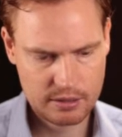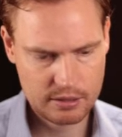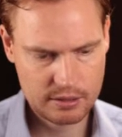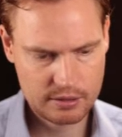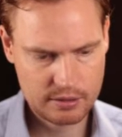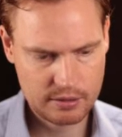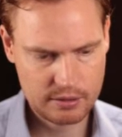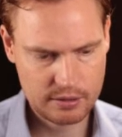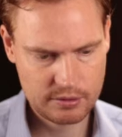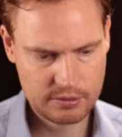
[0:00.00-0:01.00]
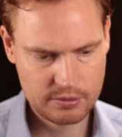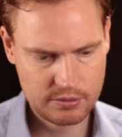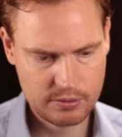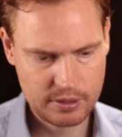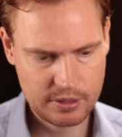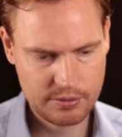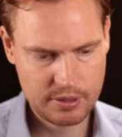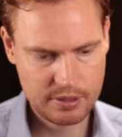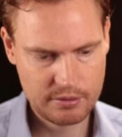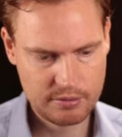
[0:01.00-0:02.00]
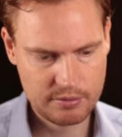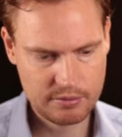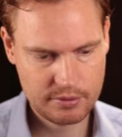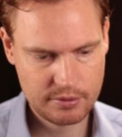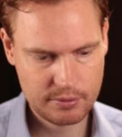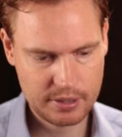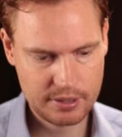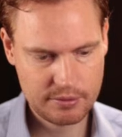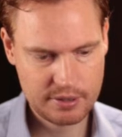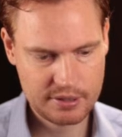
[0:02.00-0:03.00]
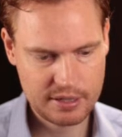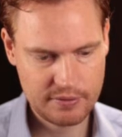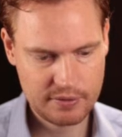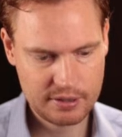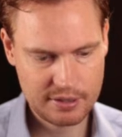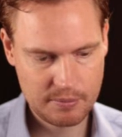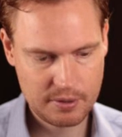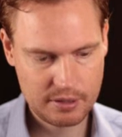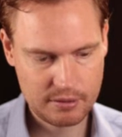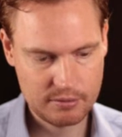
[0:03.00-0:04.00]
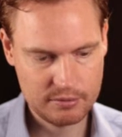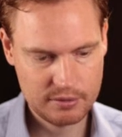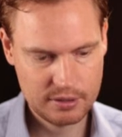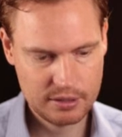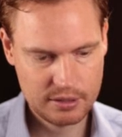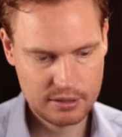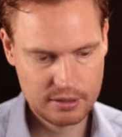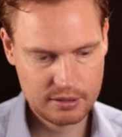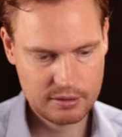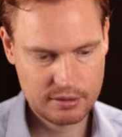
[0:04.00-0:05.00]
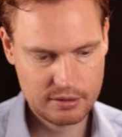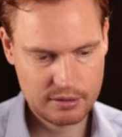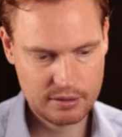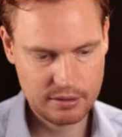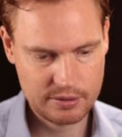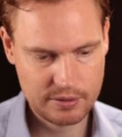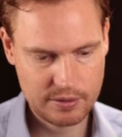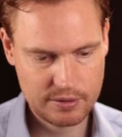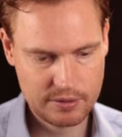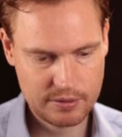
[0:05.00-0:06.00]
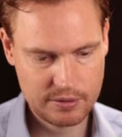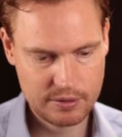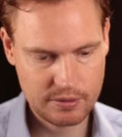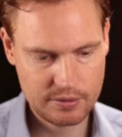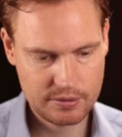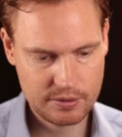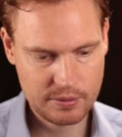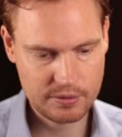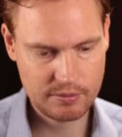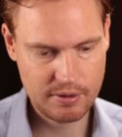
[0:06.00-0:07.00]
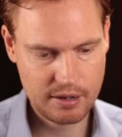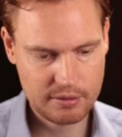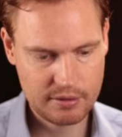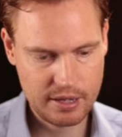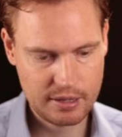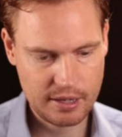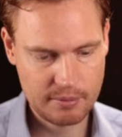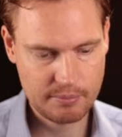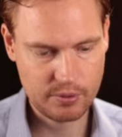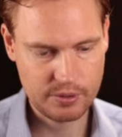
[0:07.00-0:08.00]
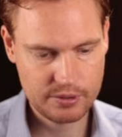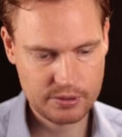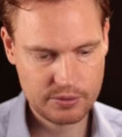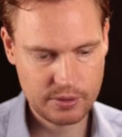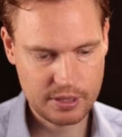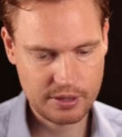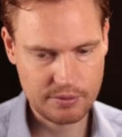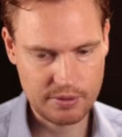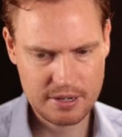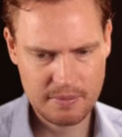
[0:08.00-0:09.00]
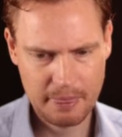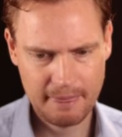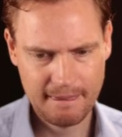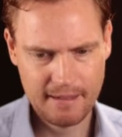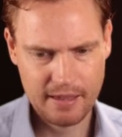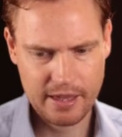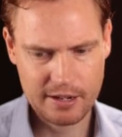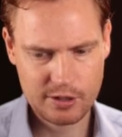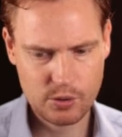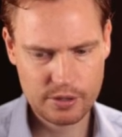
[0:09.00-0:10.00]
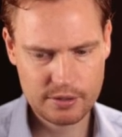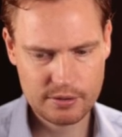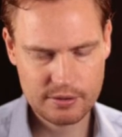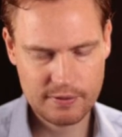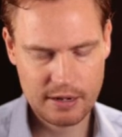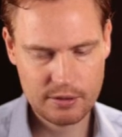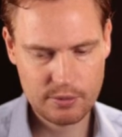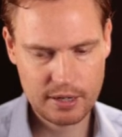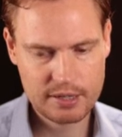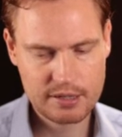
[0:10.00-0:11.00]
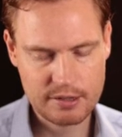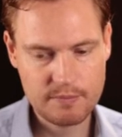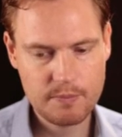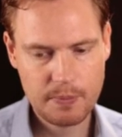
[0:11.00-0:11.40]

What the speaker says: Let's go here, 2370 something, or yes, it was around that point, 23. And according to the valuation,